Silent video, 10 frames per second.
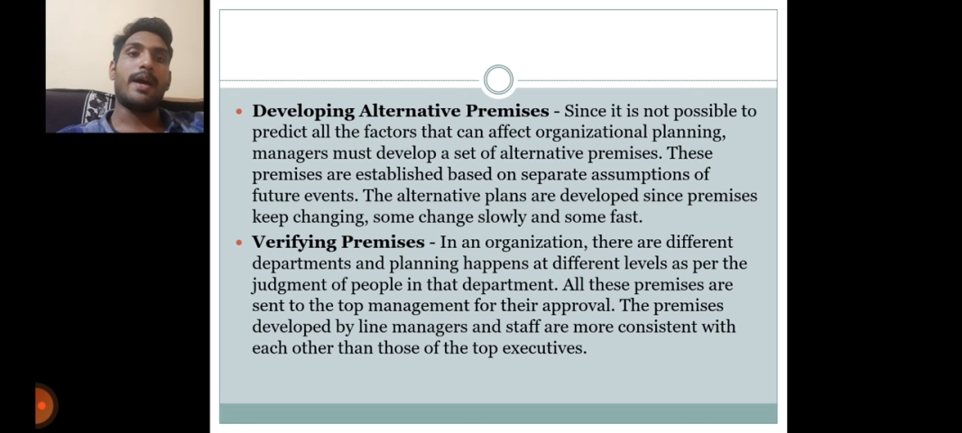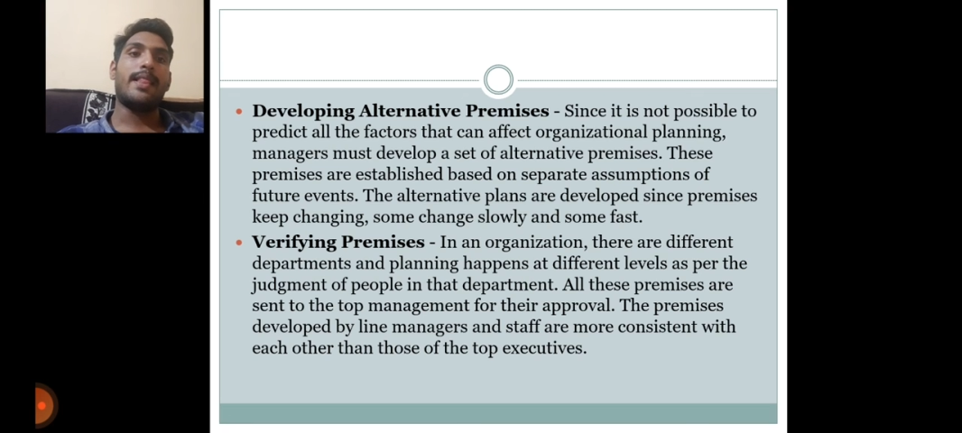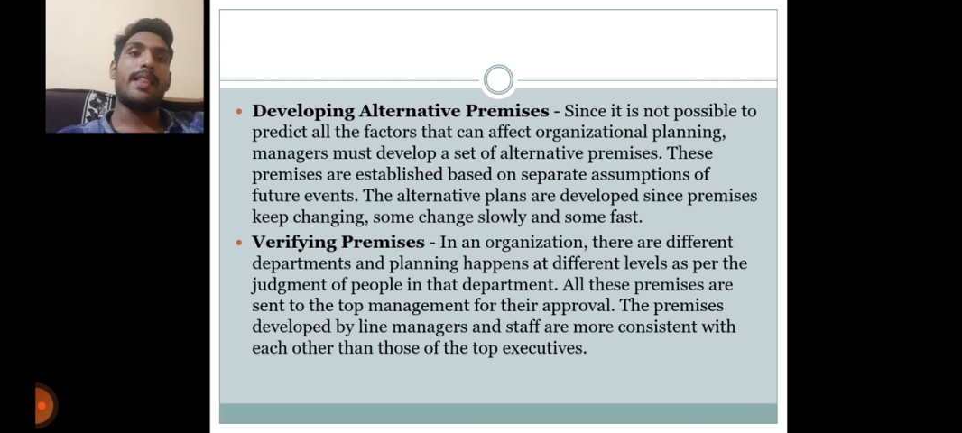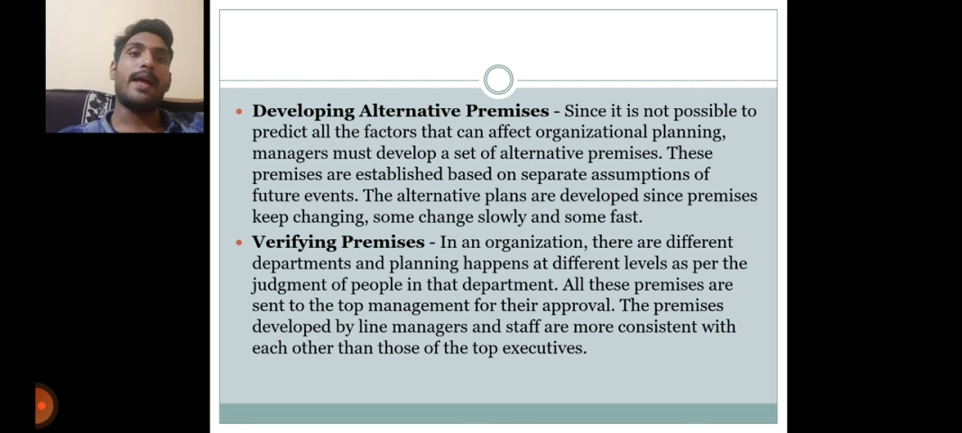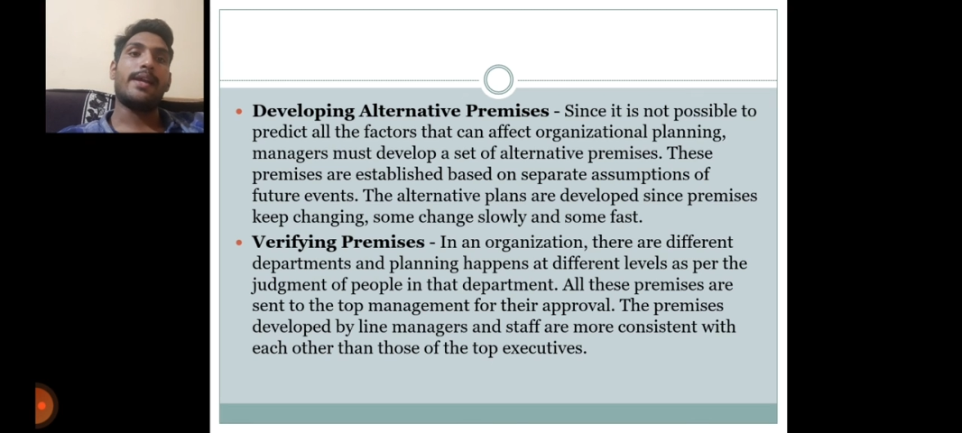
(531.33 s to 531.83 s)

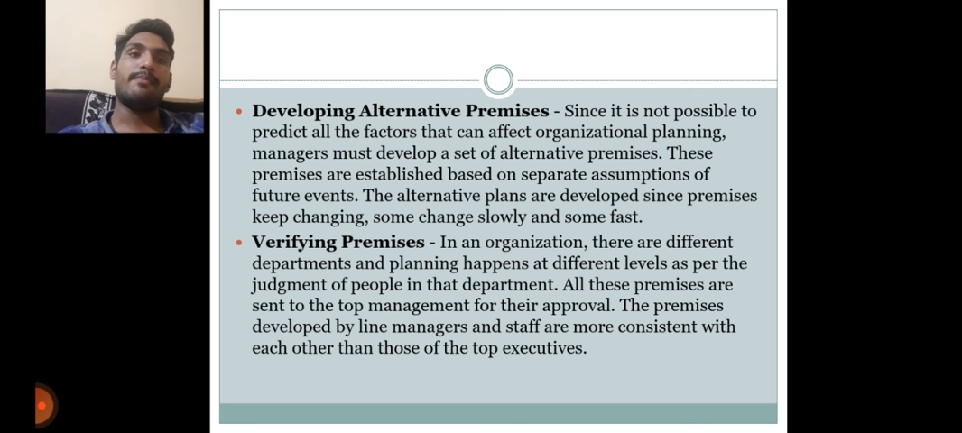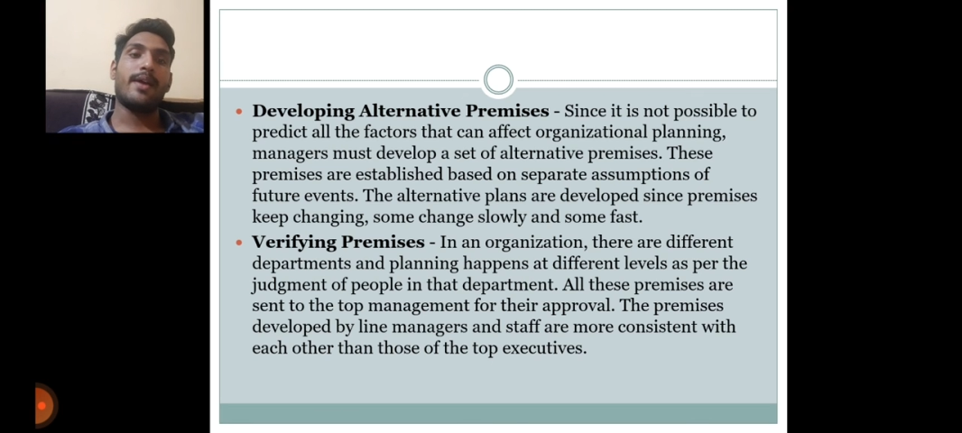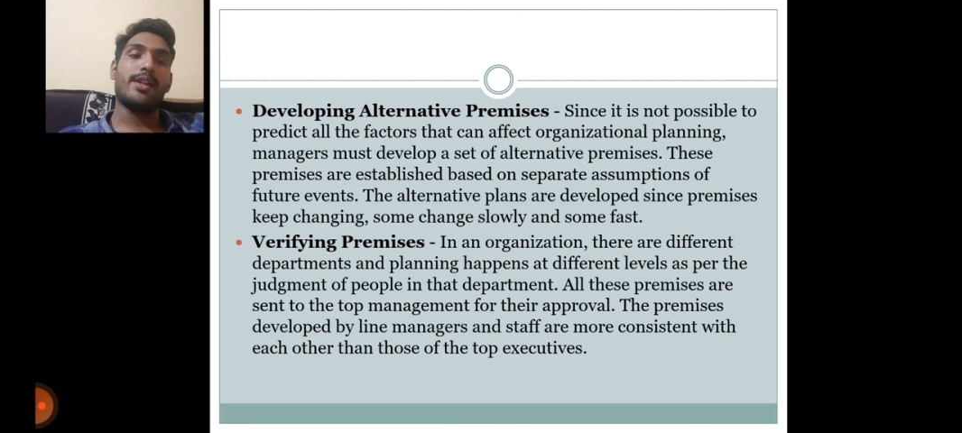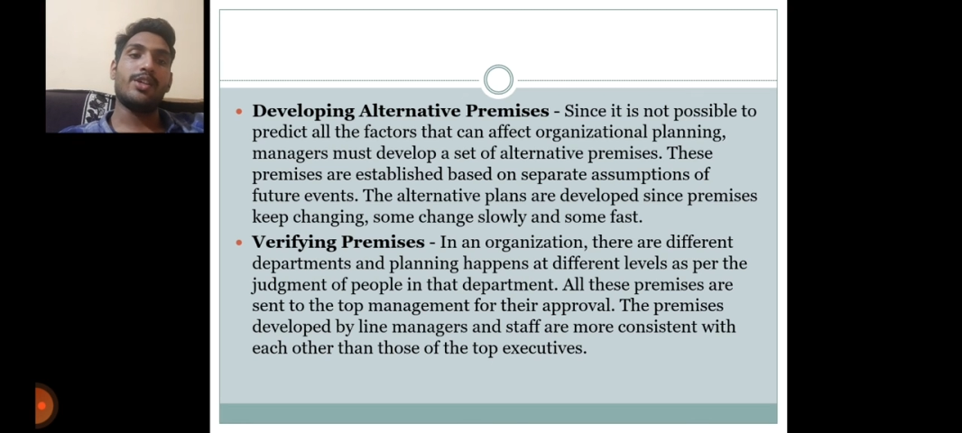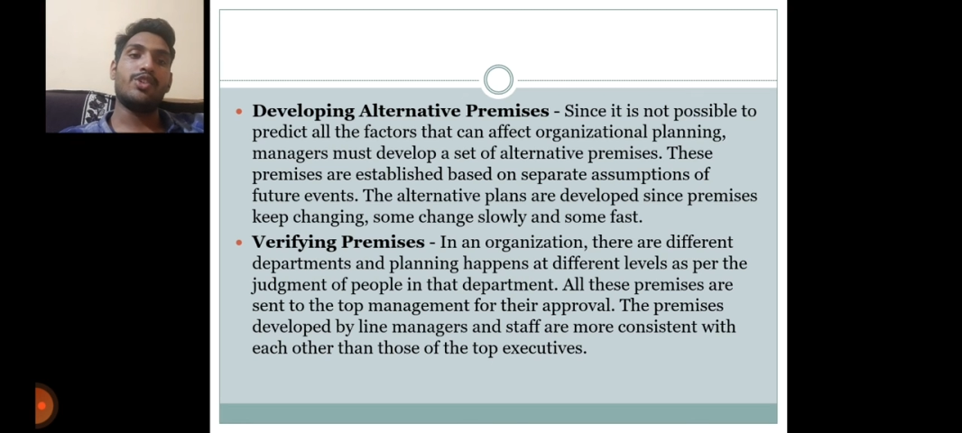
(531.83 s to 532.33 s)
line
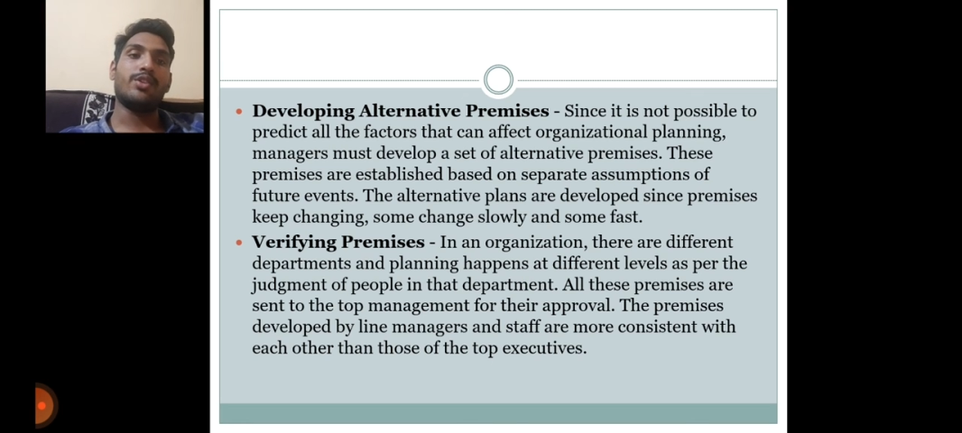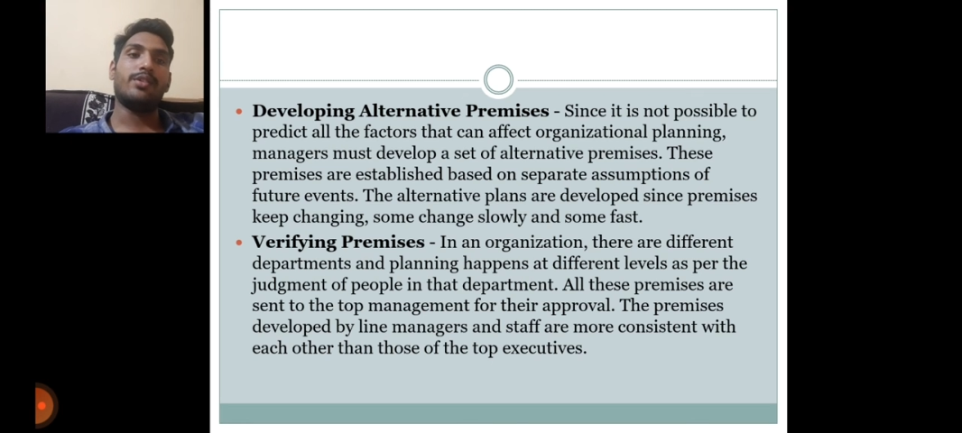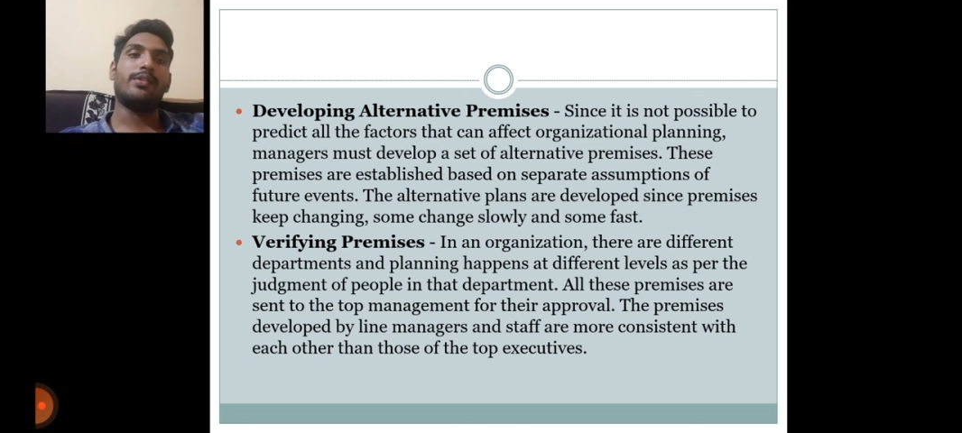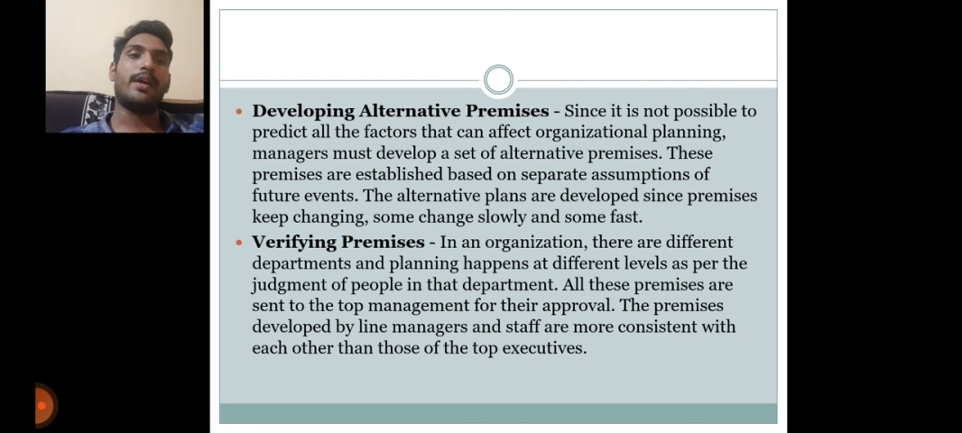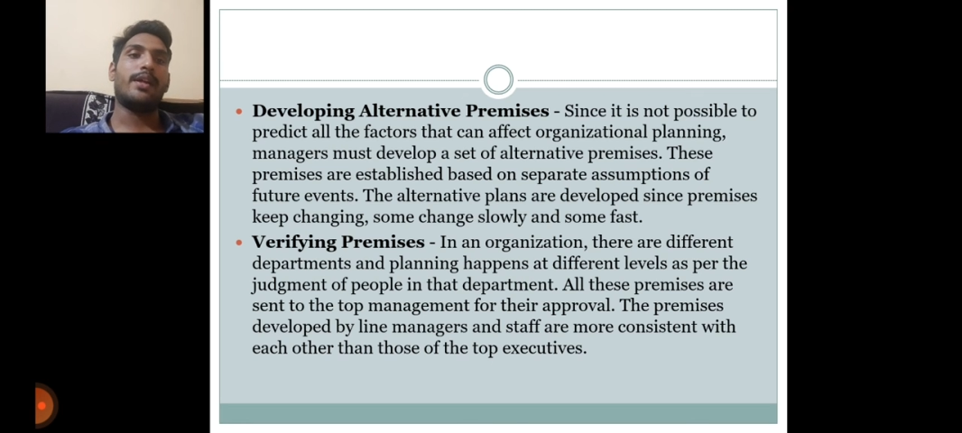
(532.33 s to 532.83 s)

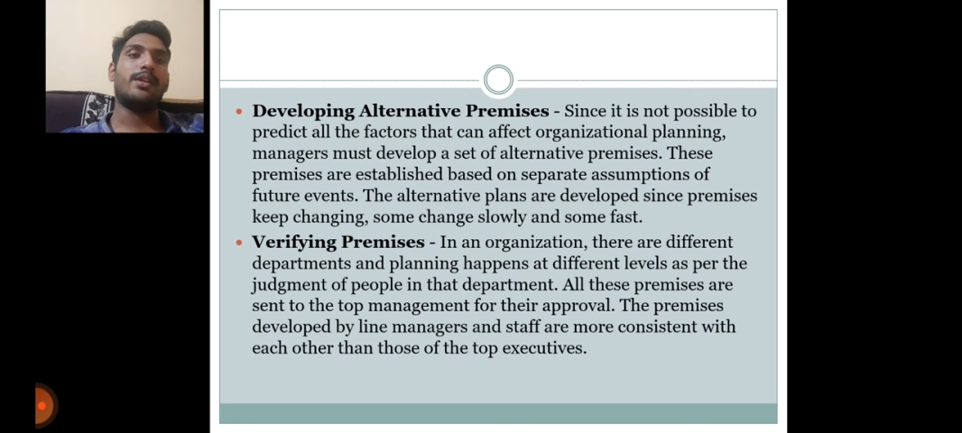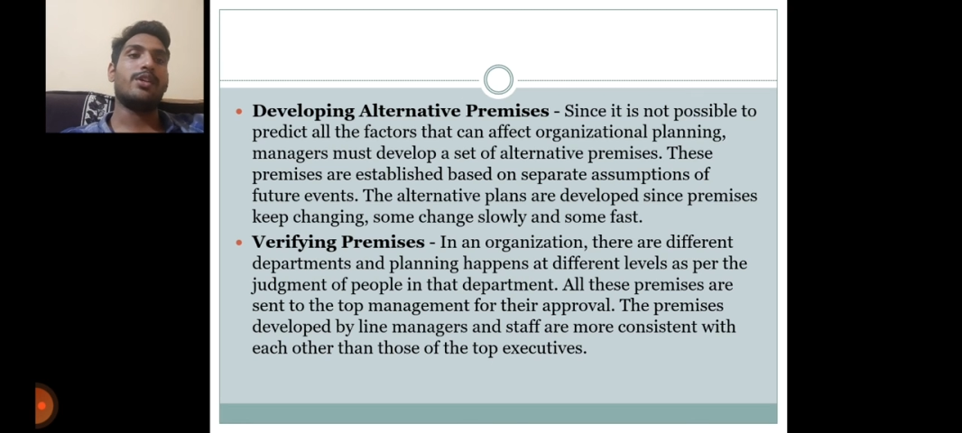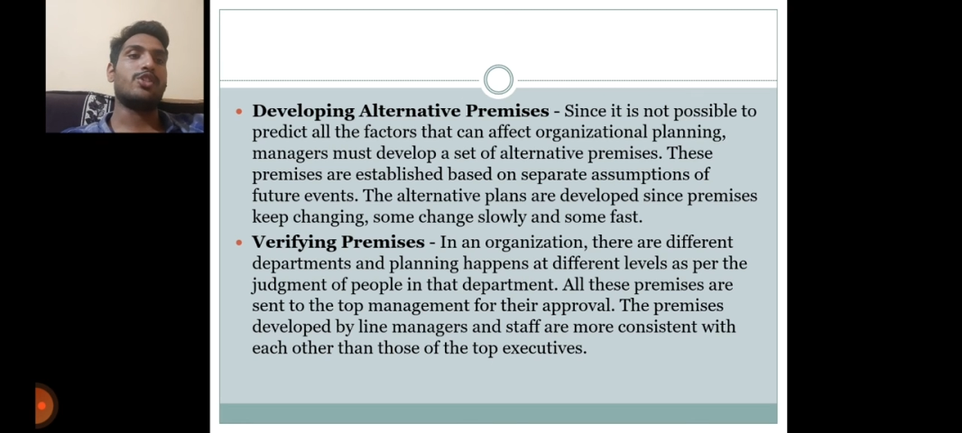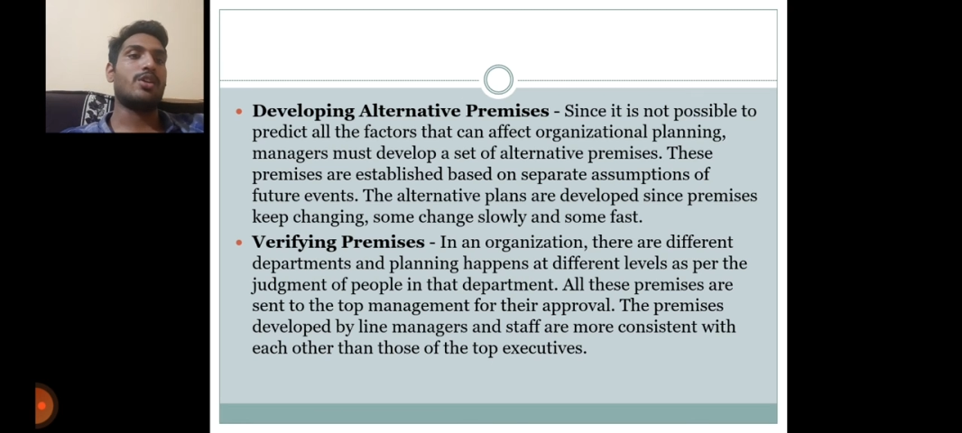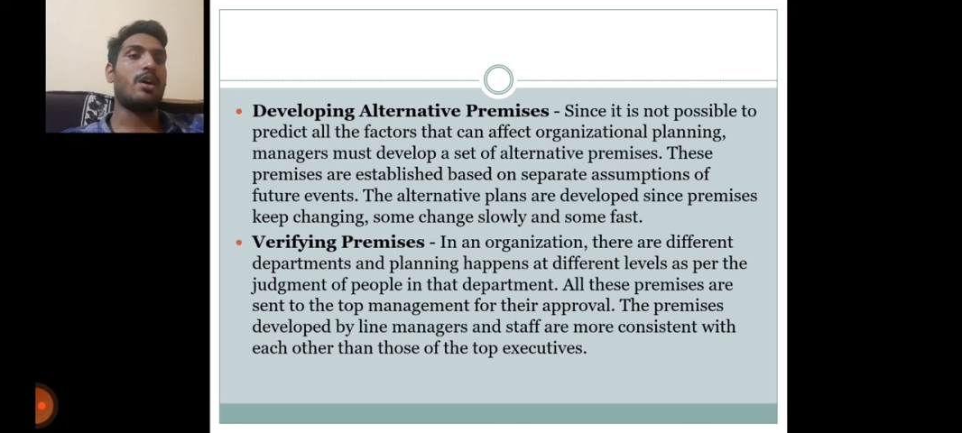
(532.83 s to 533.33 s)
managers and the
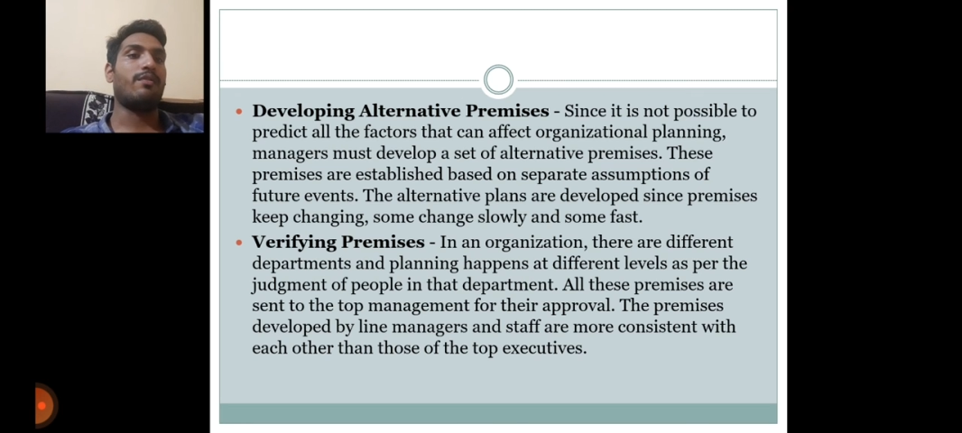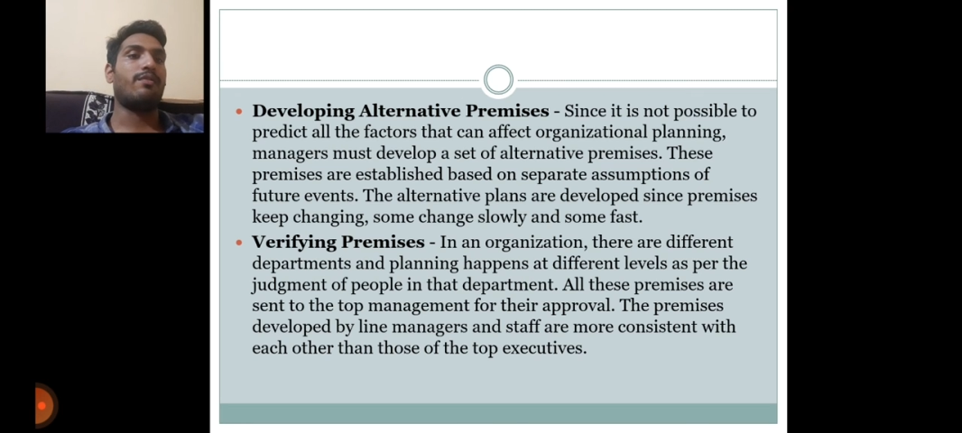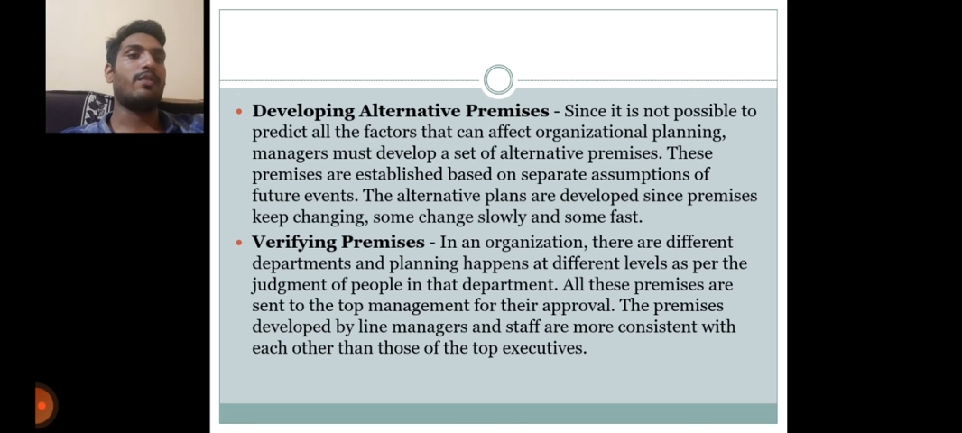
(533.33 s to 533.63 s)
staff